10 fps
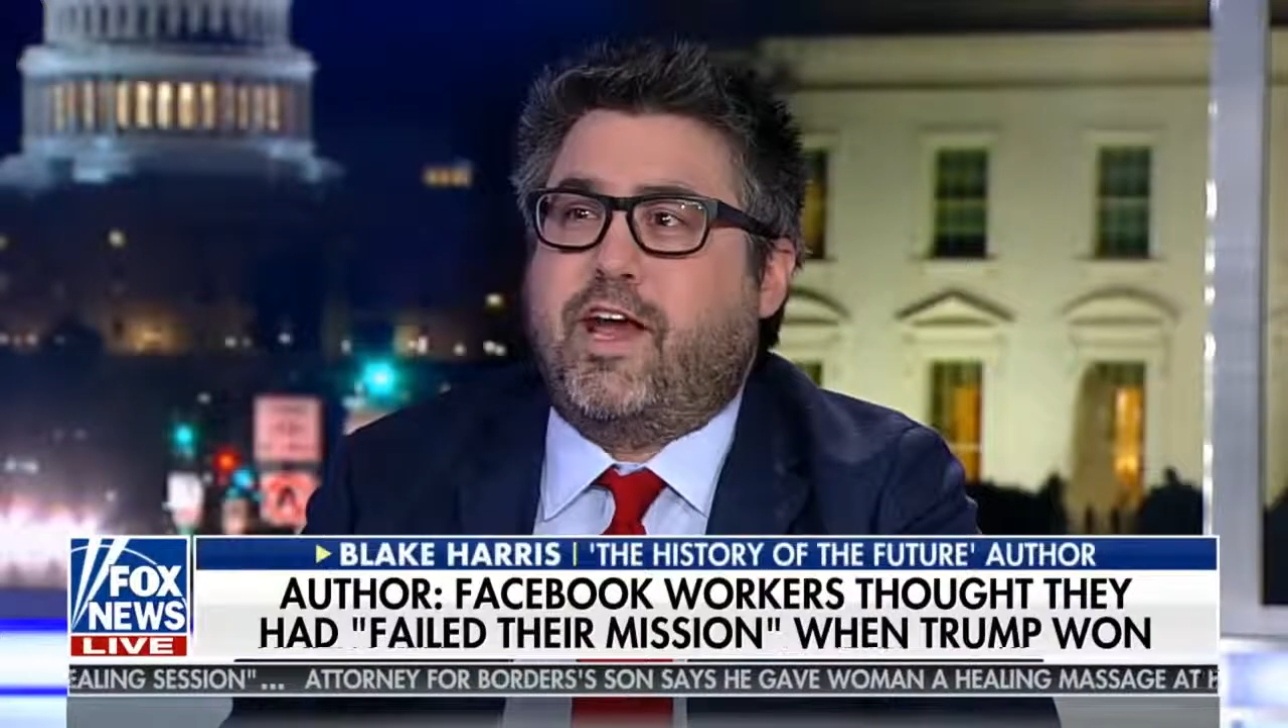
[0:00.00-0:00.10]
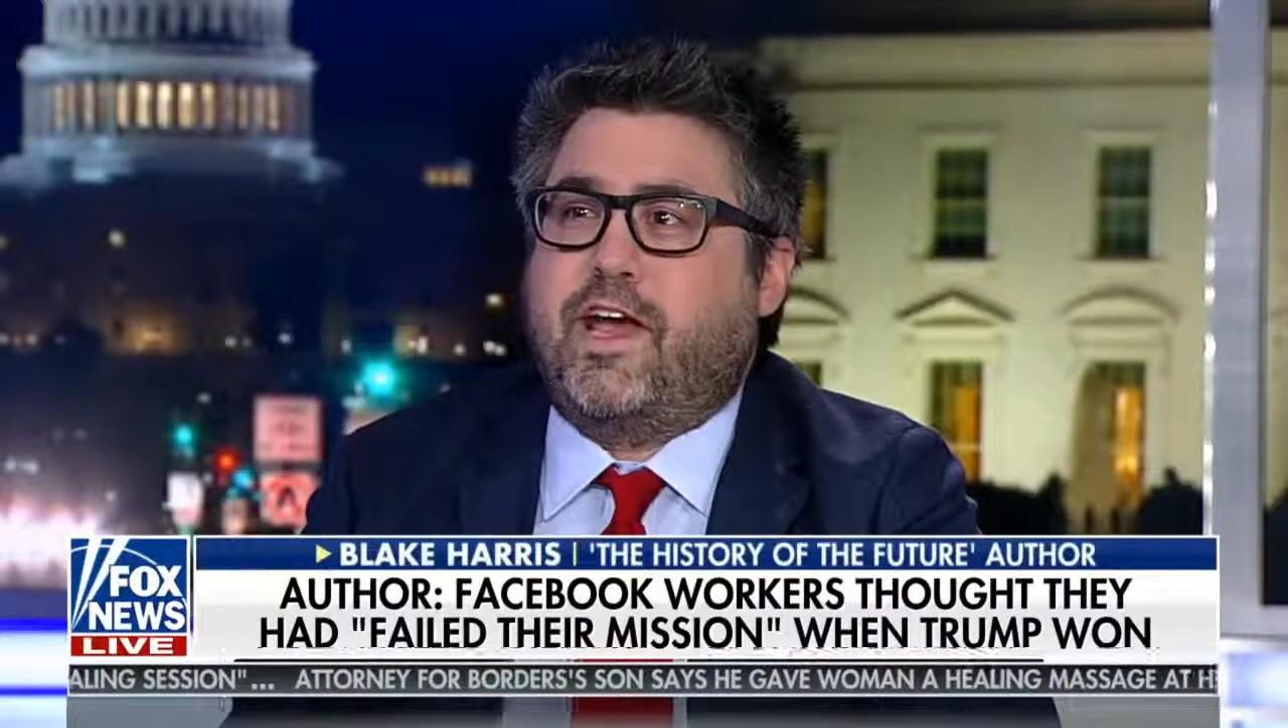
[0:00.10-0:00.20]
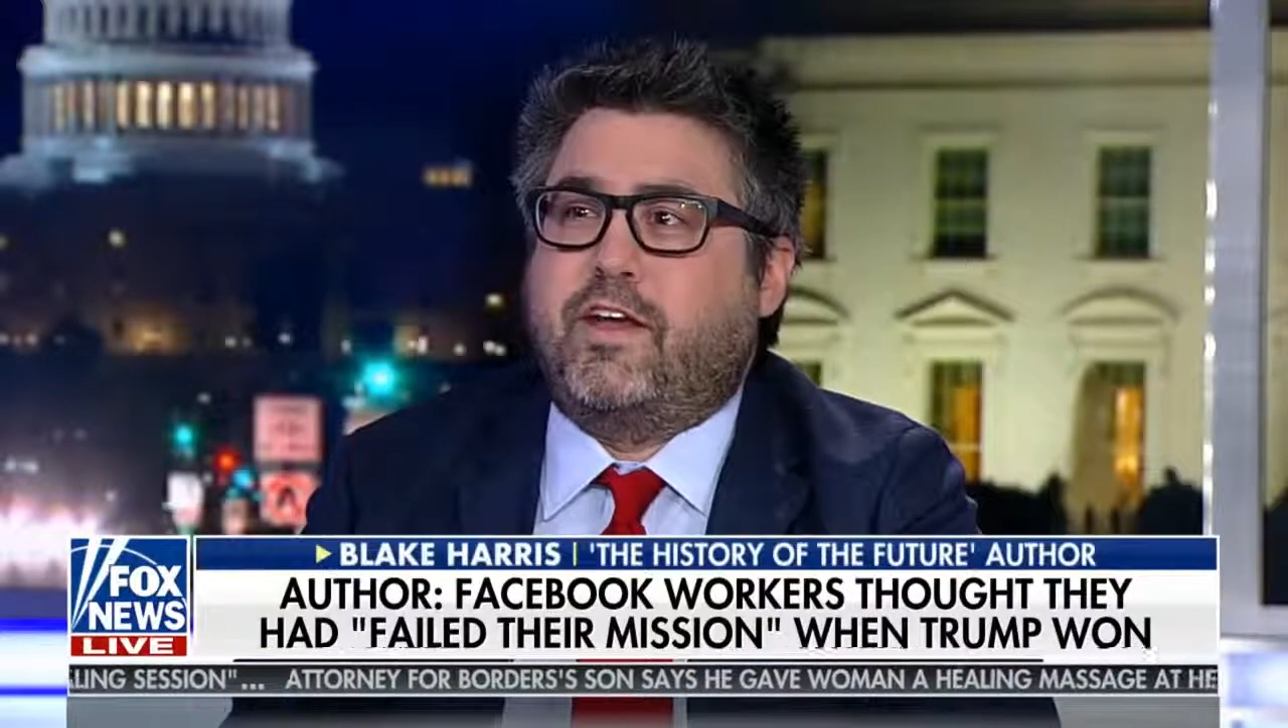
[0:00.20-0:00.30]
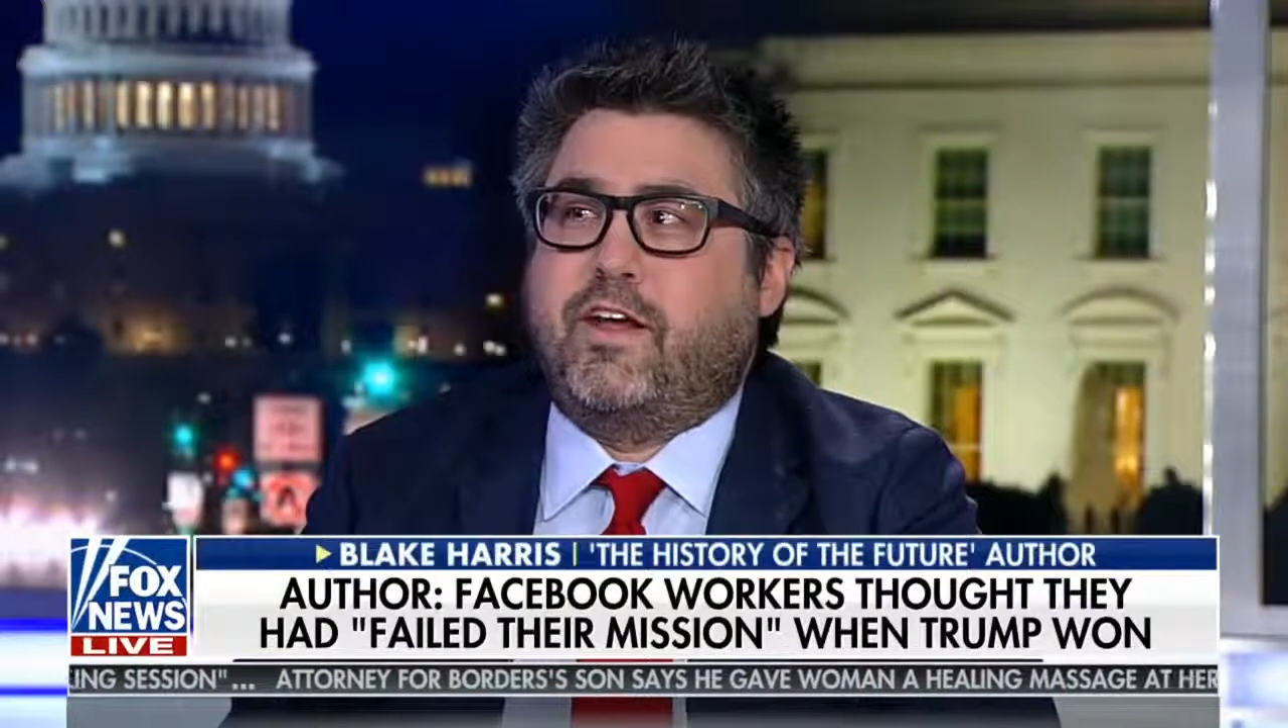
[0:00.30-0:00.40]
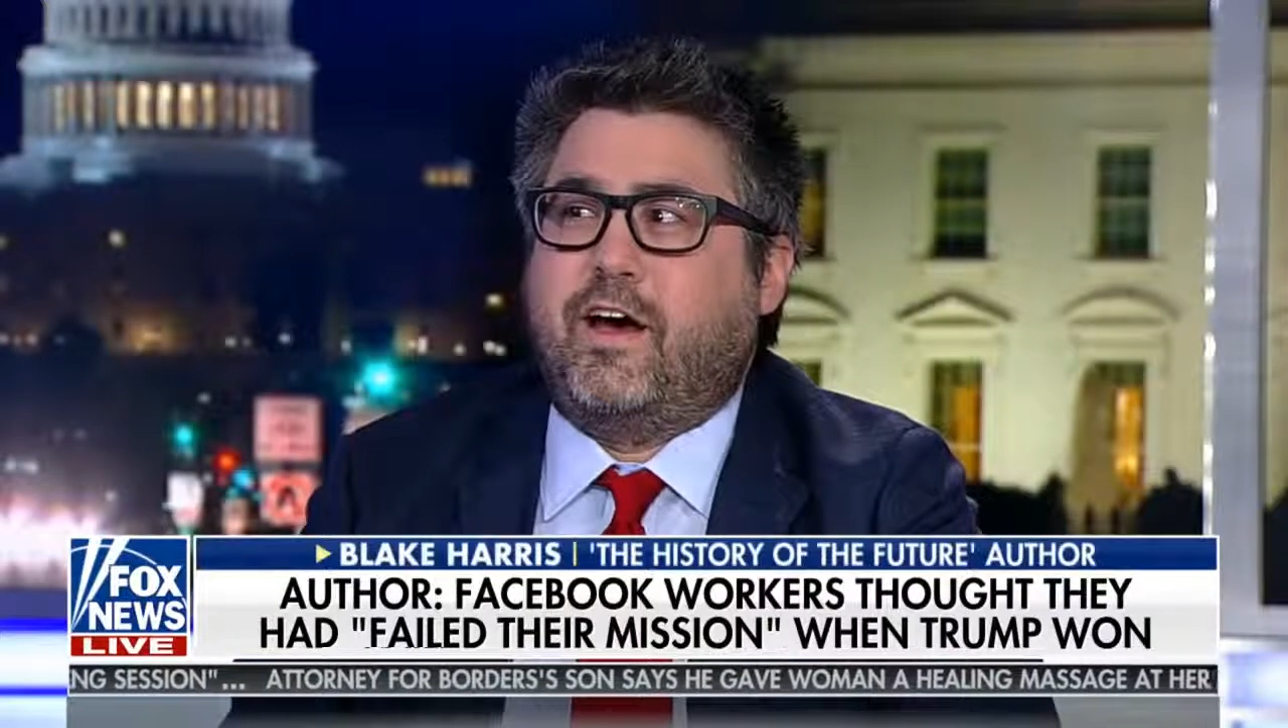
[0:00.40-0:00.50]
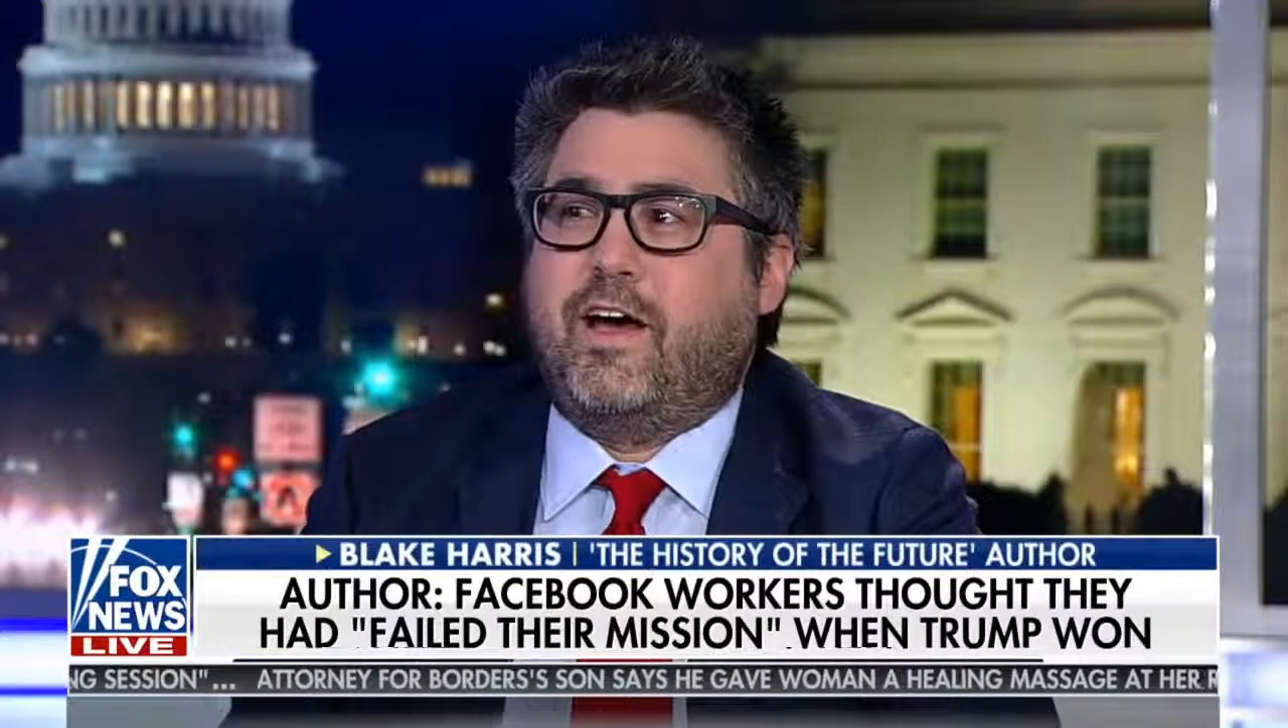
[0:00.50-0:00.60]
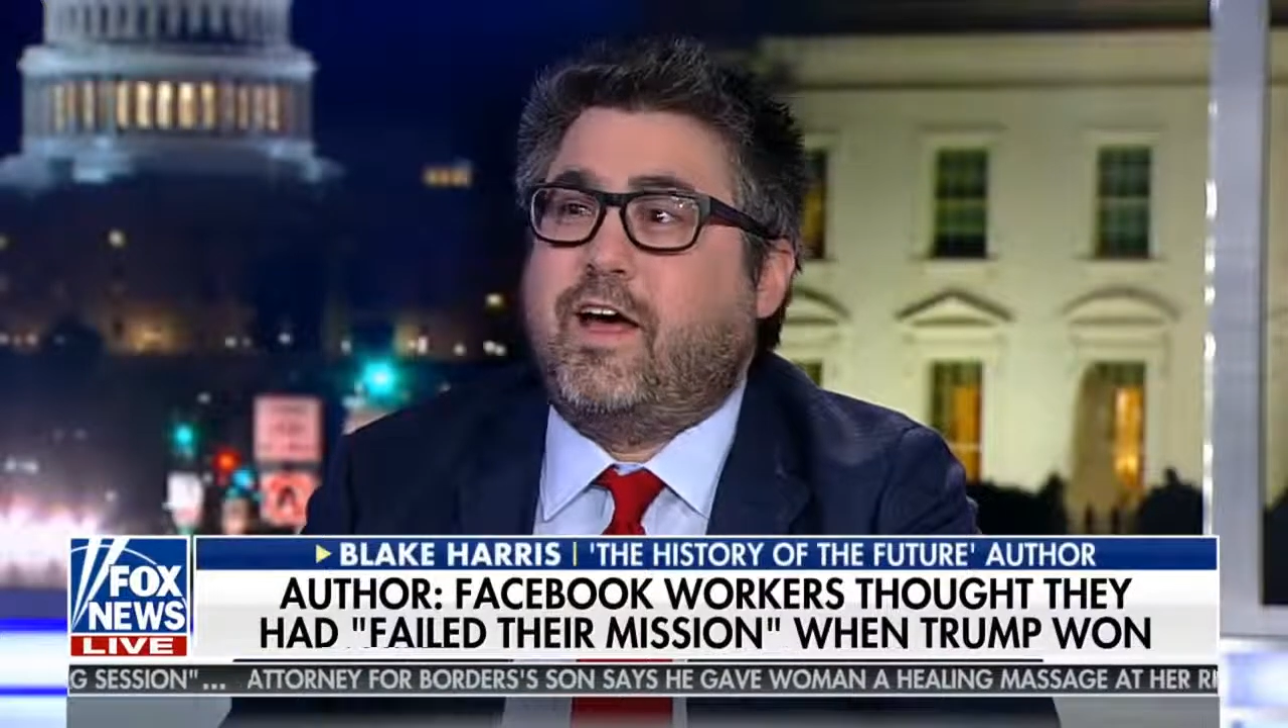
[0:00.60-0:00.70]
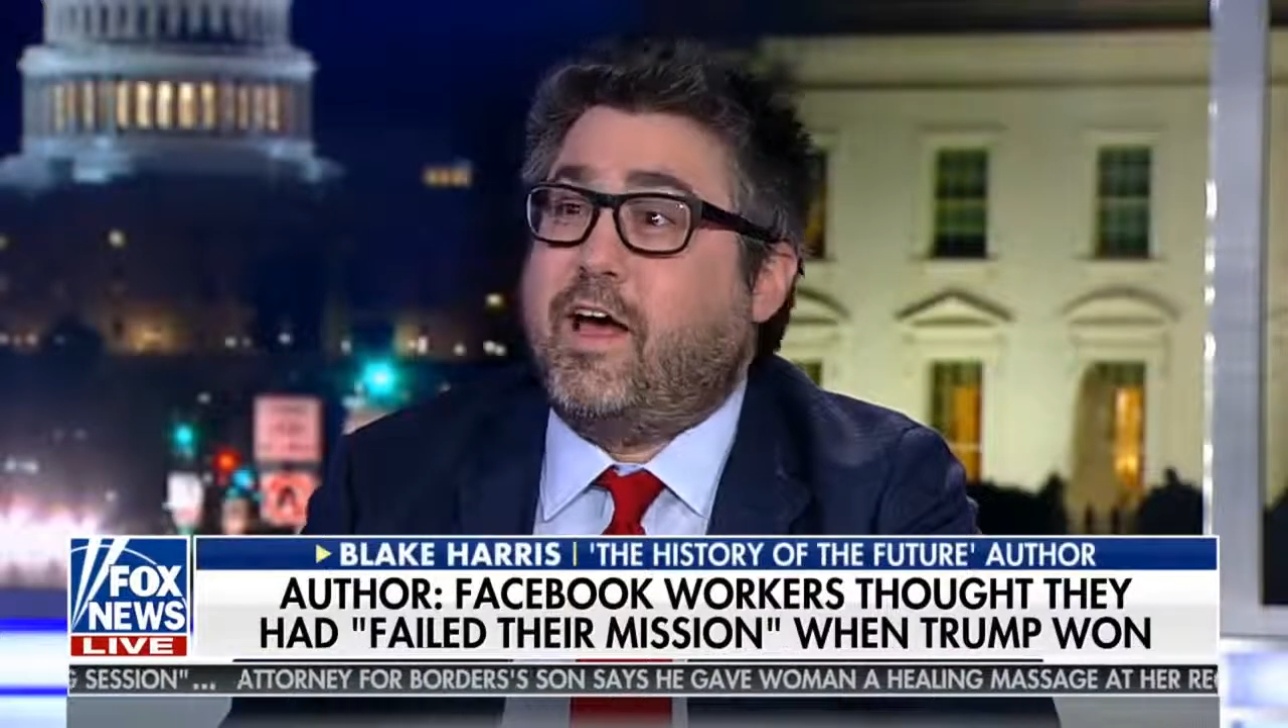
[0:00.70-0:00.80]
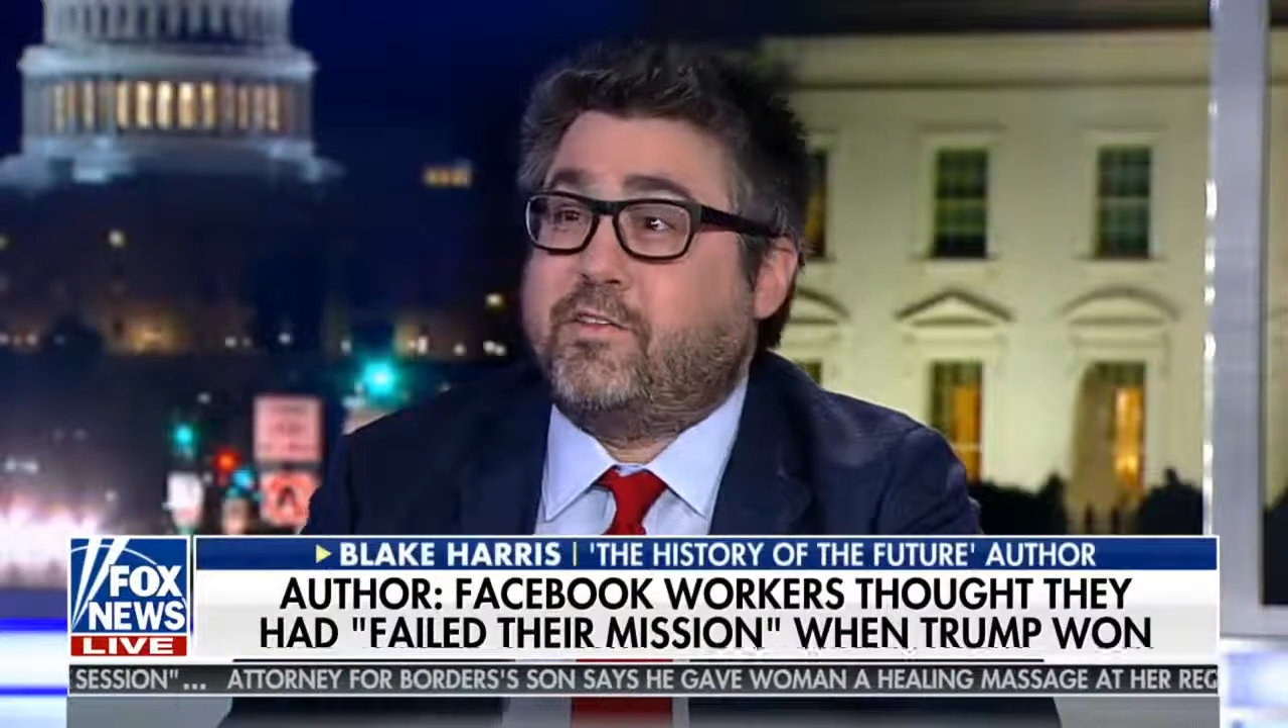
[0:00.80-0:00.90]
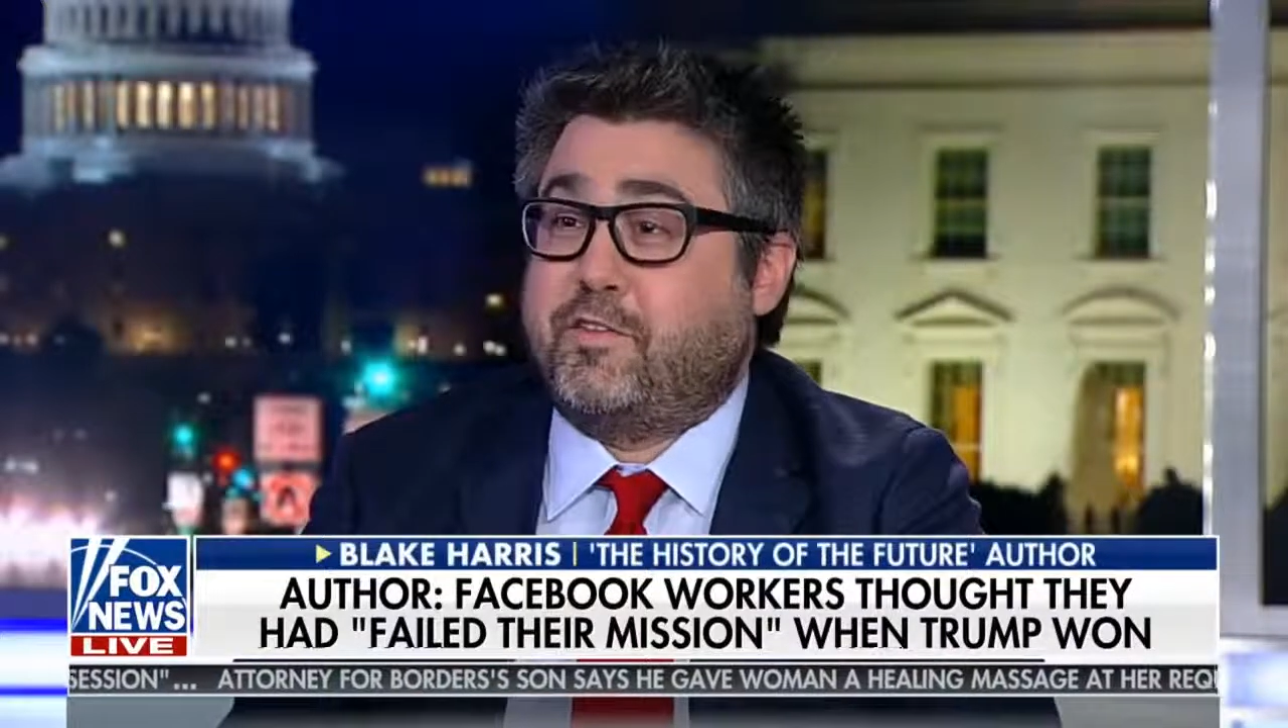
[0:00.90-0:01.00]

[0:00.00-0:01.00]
And as